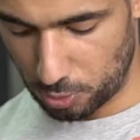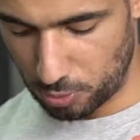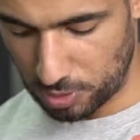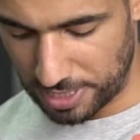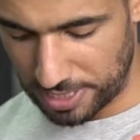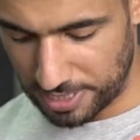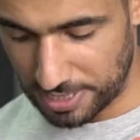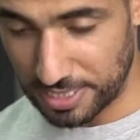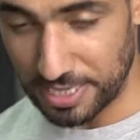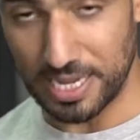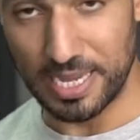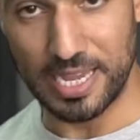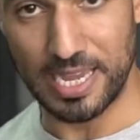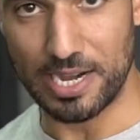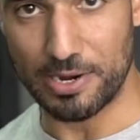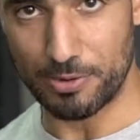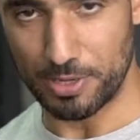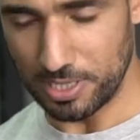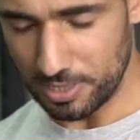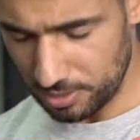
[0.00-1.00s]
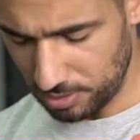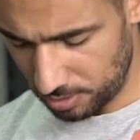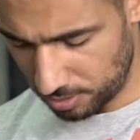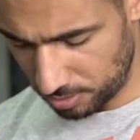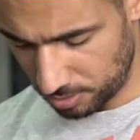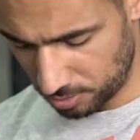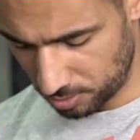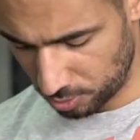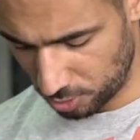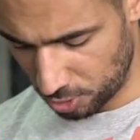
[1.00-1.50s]
you're letting air in
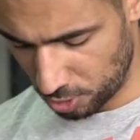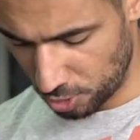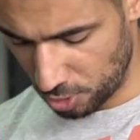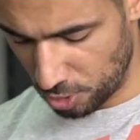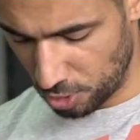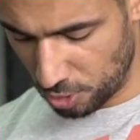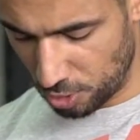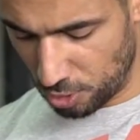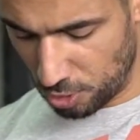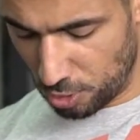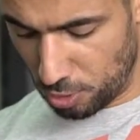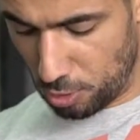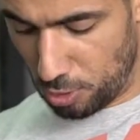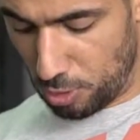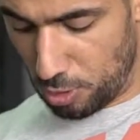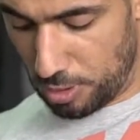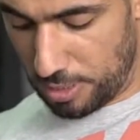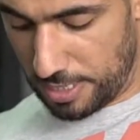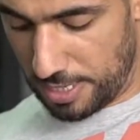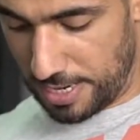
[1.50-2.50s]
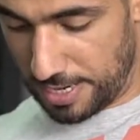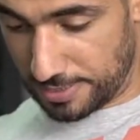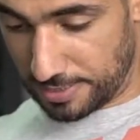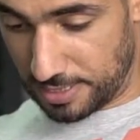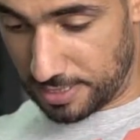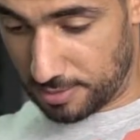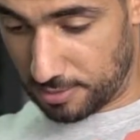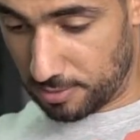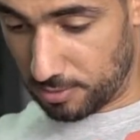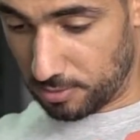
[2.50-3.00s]
and
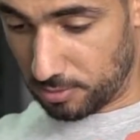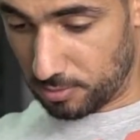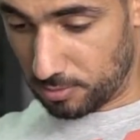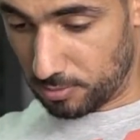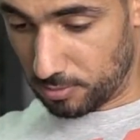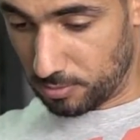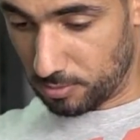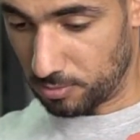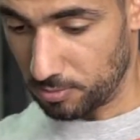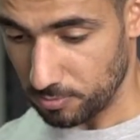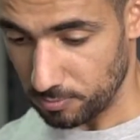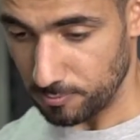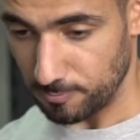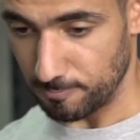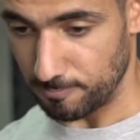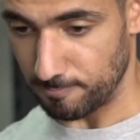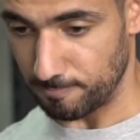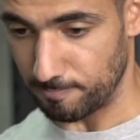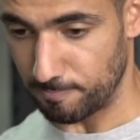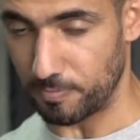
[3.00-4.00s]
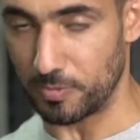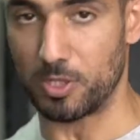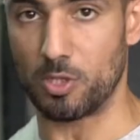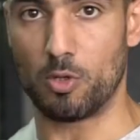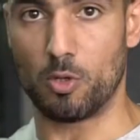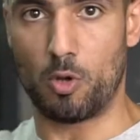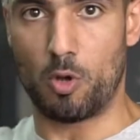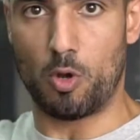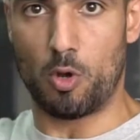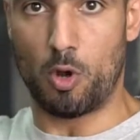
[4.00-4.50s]
then
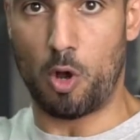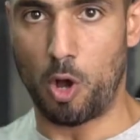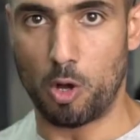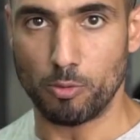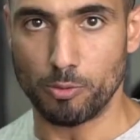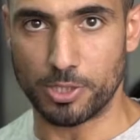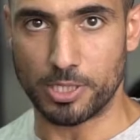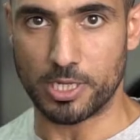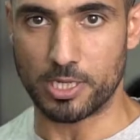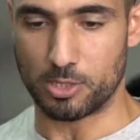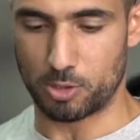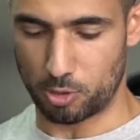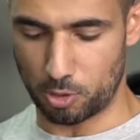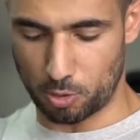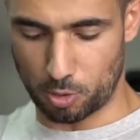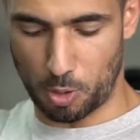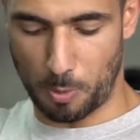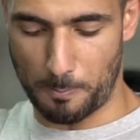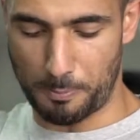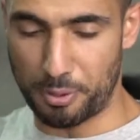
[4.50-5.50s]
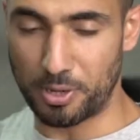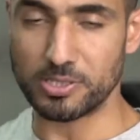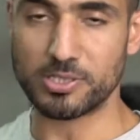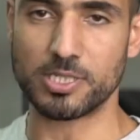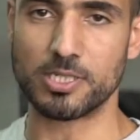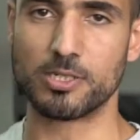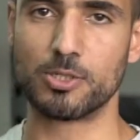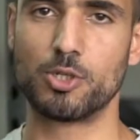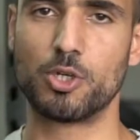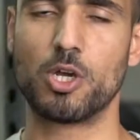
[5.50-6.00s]
holding it. You're
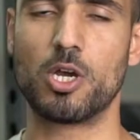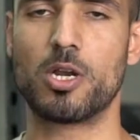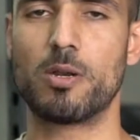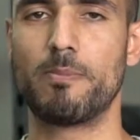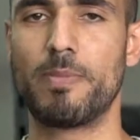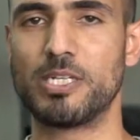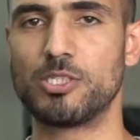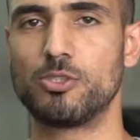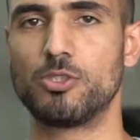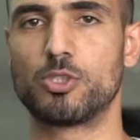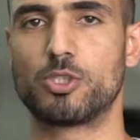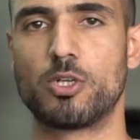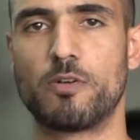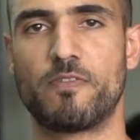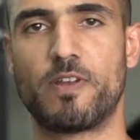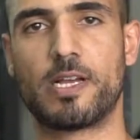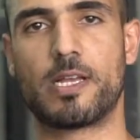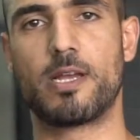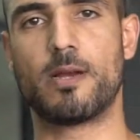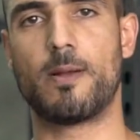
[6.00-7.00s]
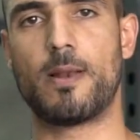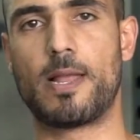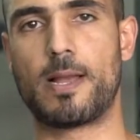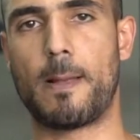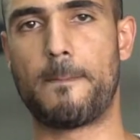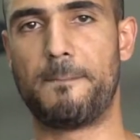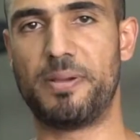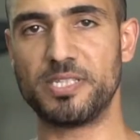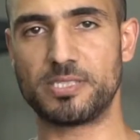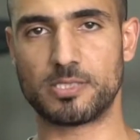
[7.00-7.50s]
compressing. You got to imagine yourself like
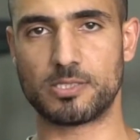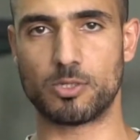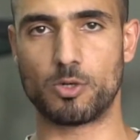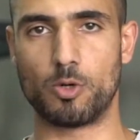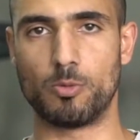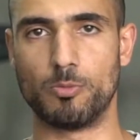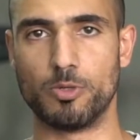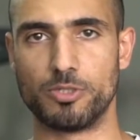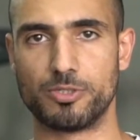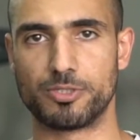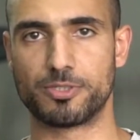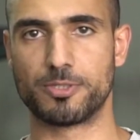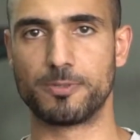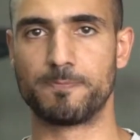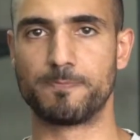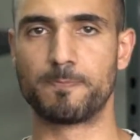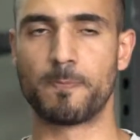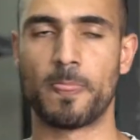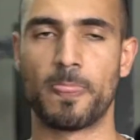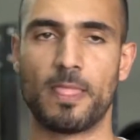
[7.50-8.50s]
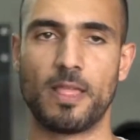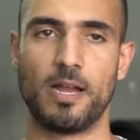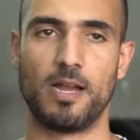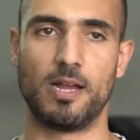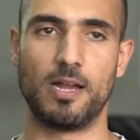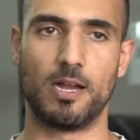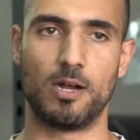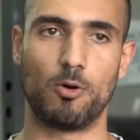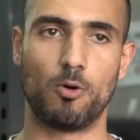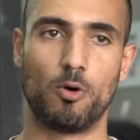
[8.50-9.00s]
a piston almost,
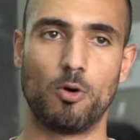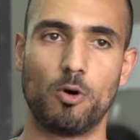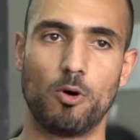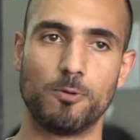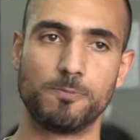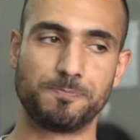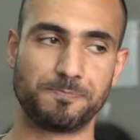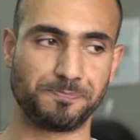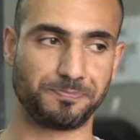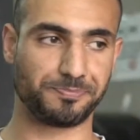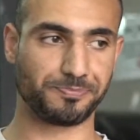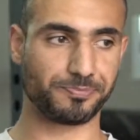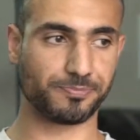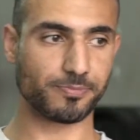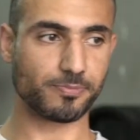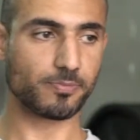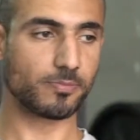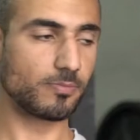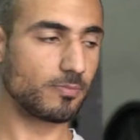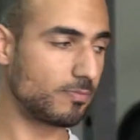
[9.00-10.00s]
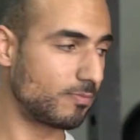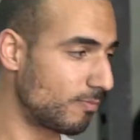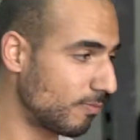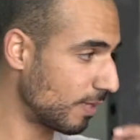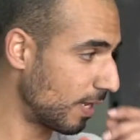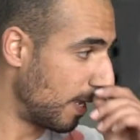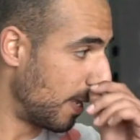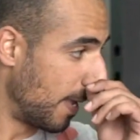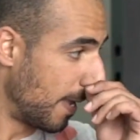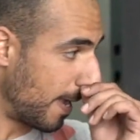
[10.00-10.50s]
or
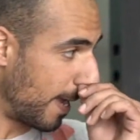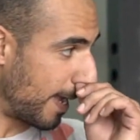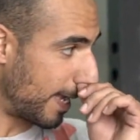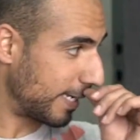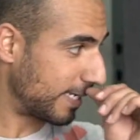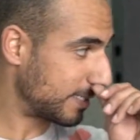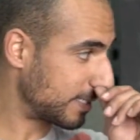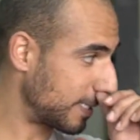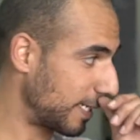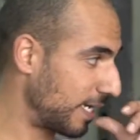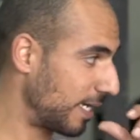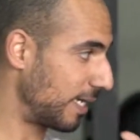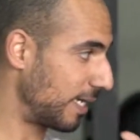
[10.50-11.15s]
as